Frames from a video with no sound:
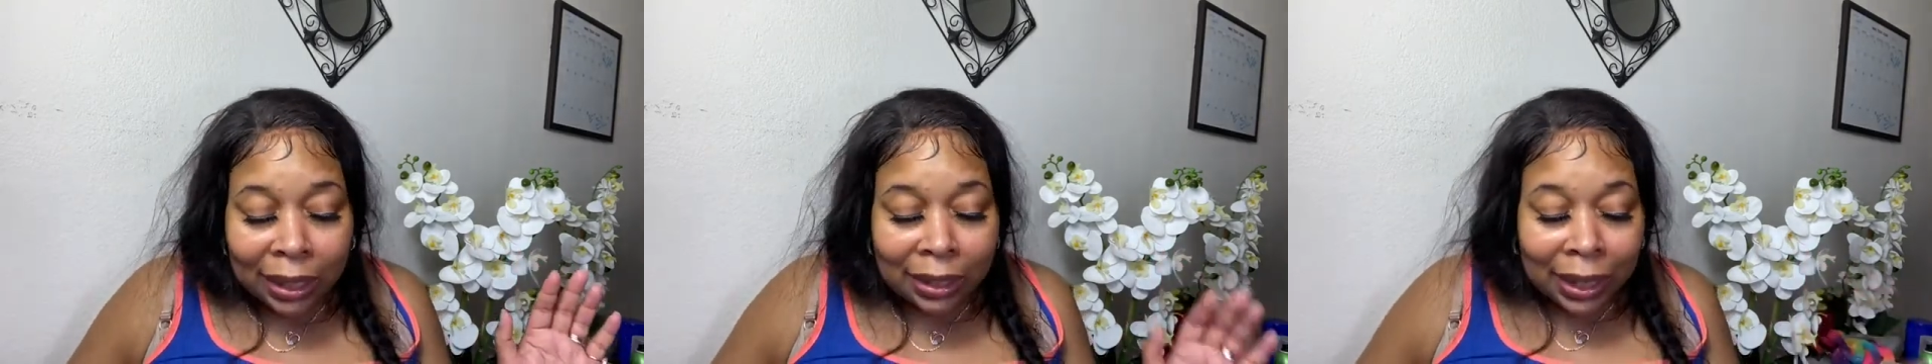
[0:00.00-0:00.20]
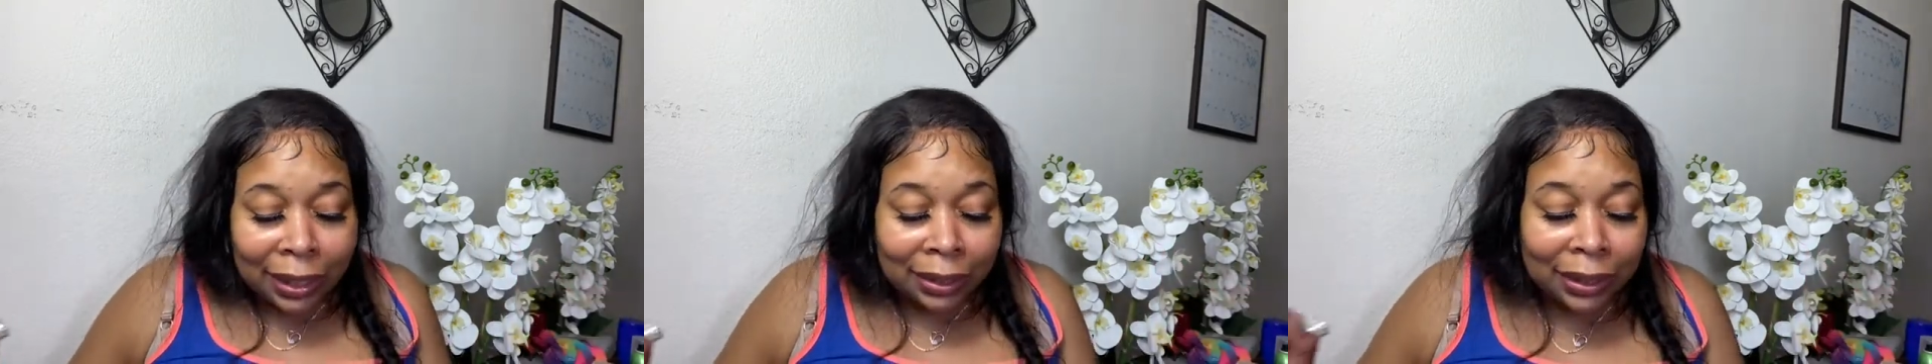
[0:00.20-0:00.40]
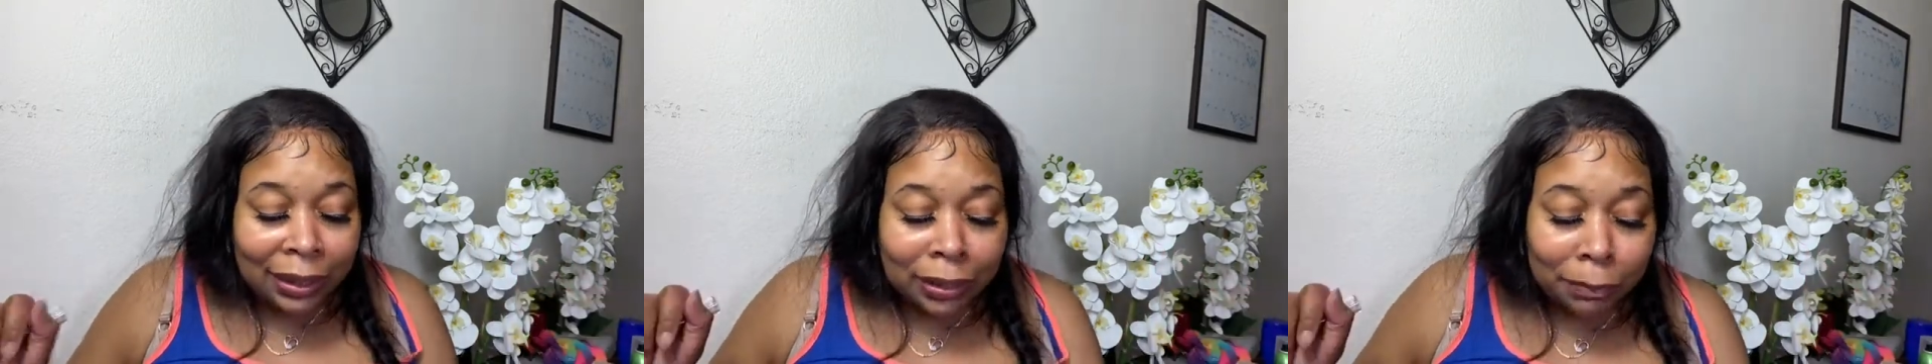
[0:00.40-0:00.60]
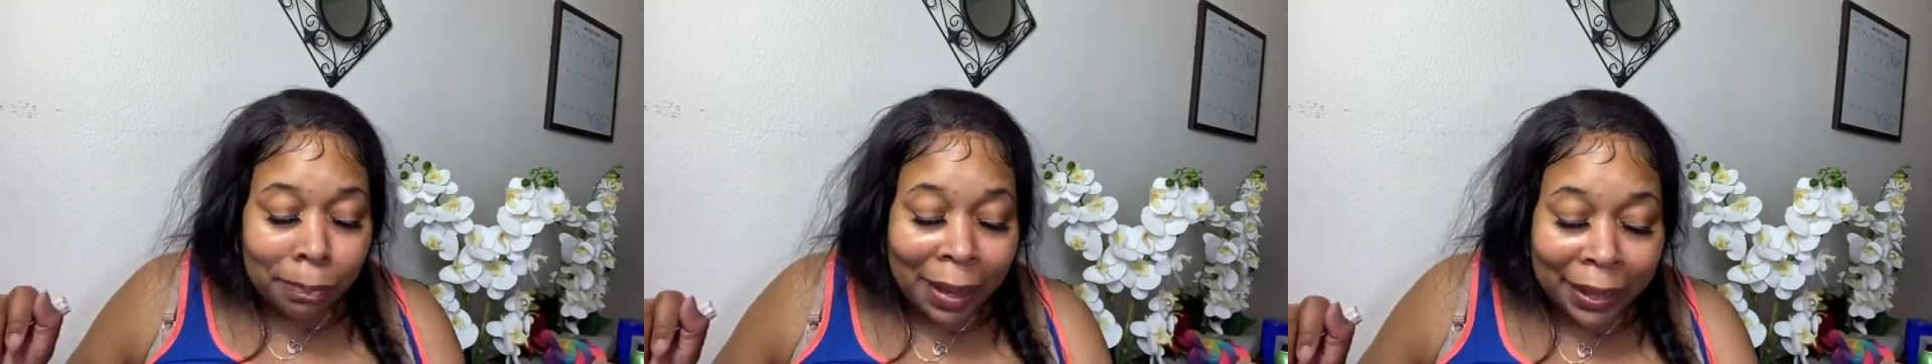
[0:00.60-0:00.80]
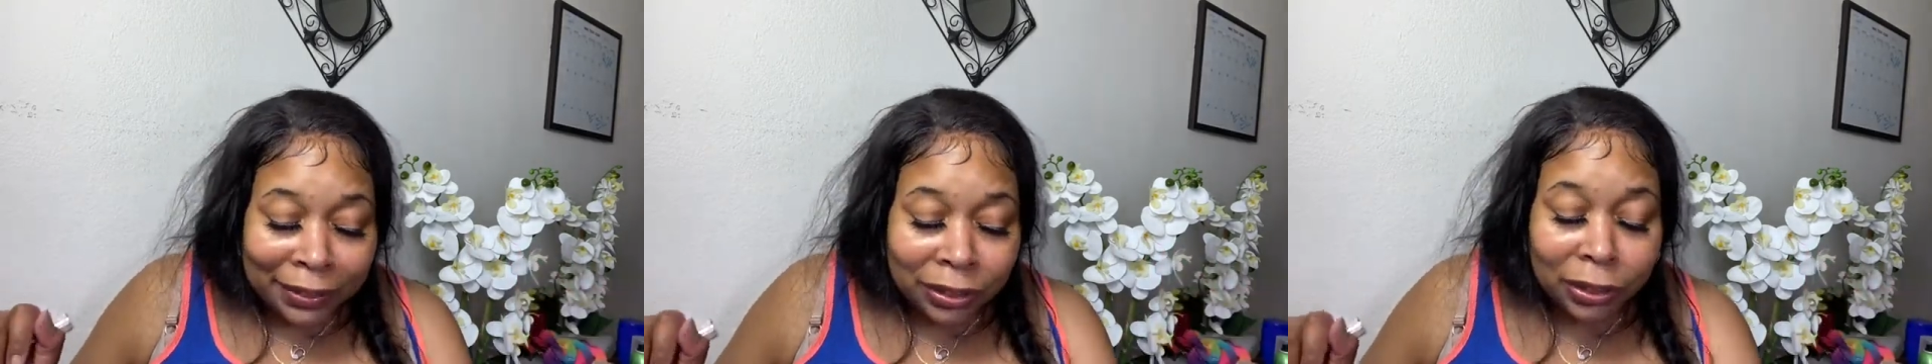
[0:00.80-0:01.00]
Like these
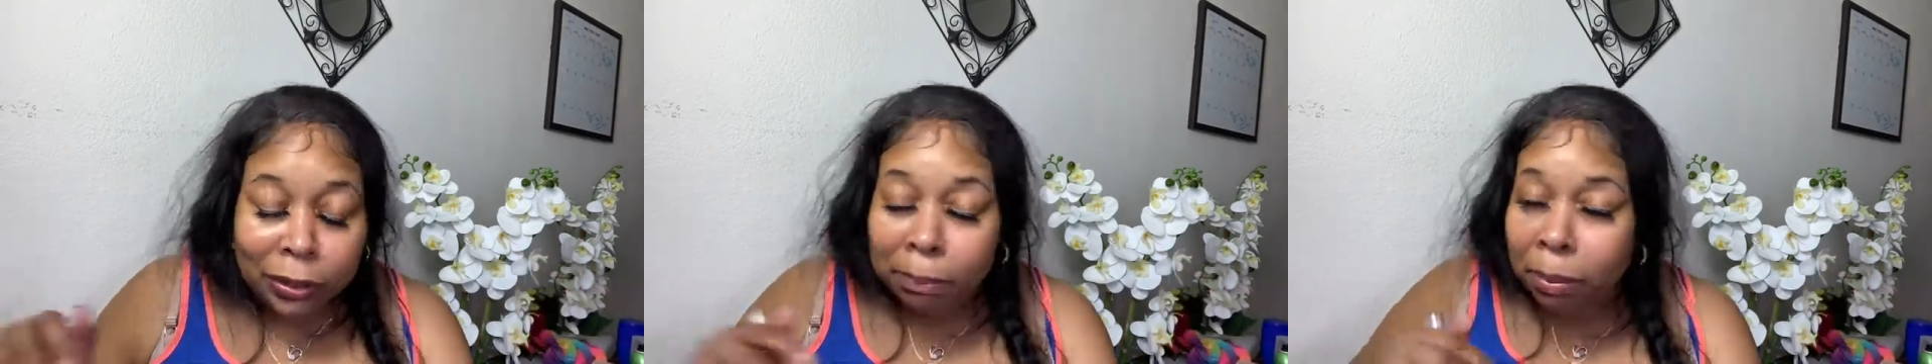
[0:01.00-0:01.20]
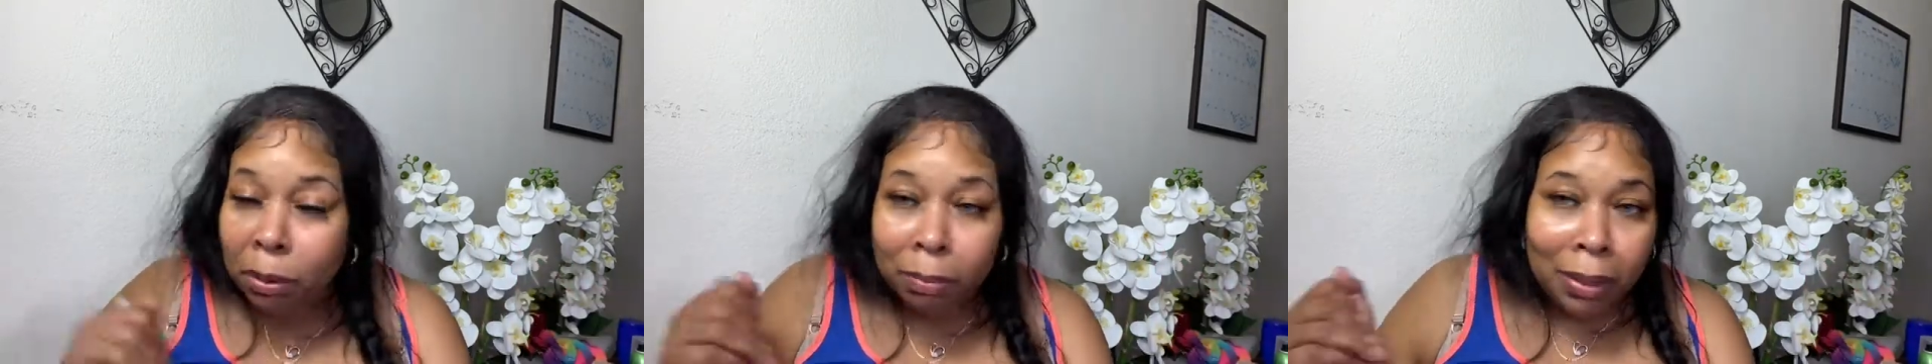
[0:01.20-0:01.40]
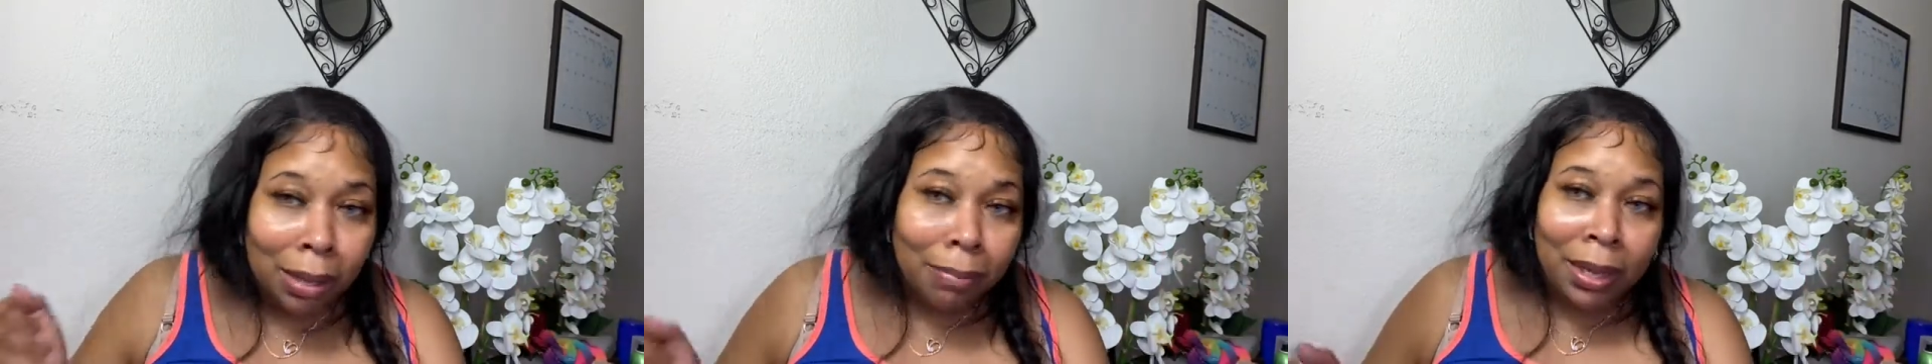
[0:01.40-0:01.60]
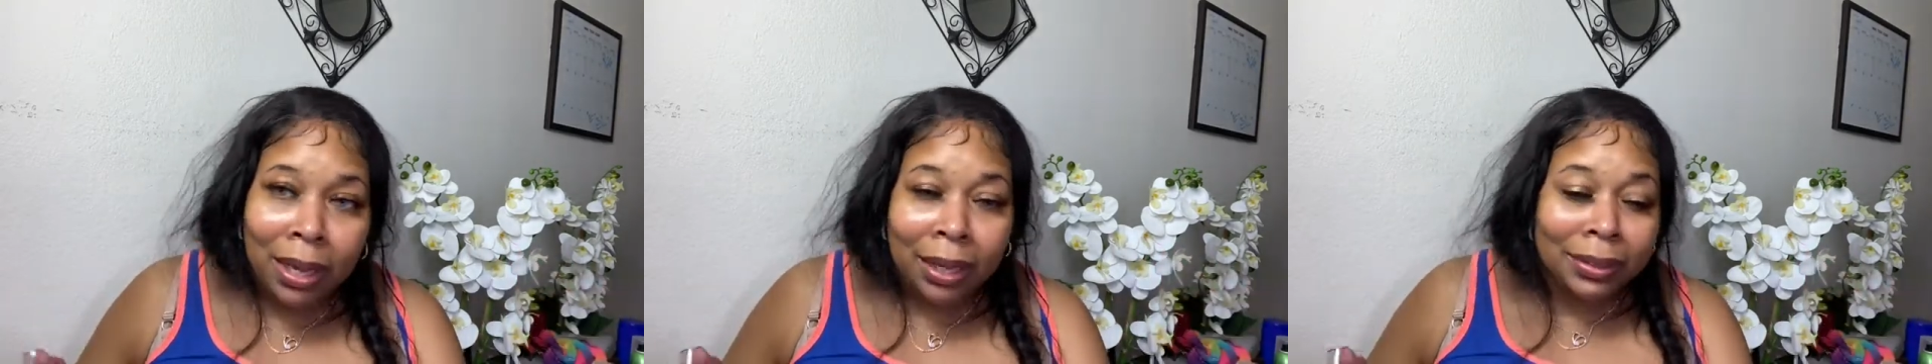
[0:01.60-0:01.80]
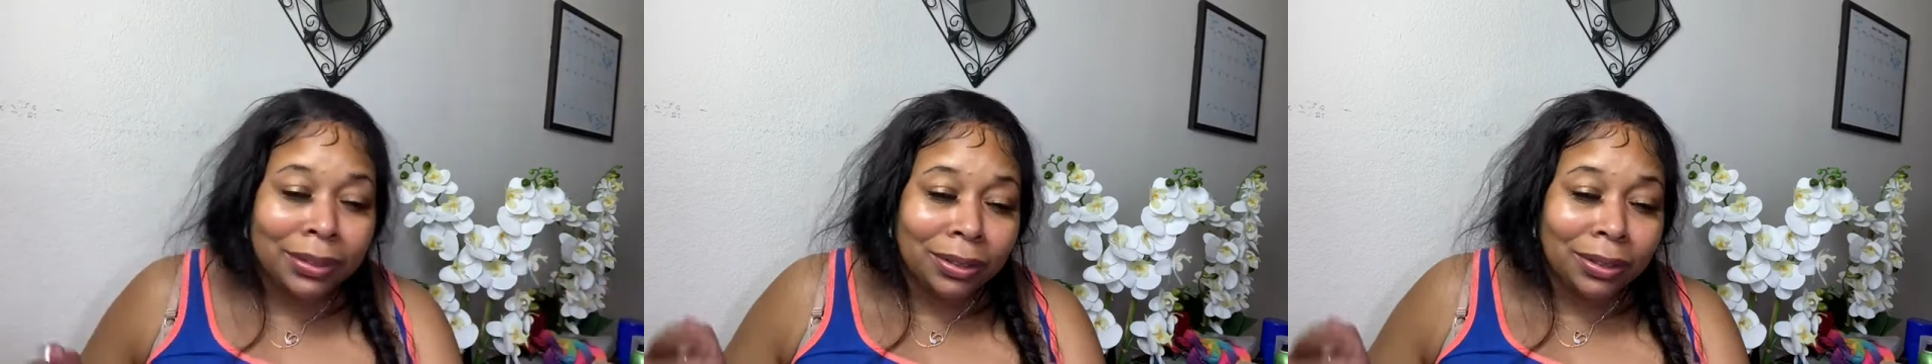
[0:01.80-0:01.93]
boxes blew my mind.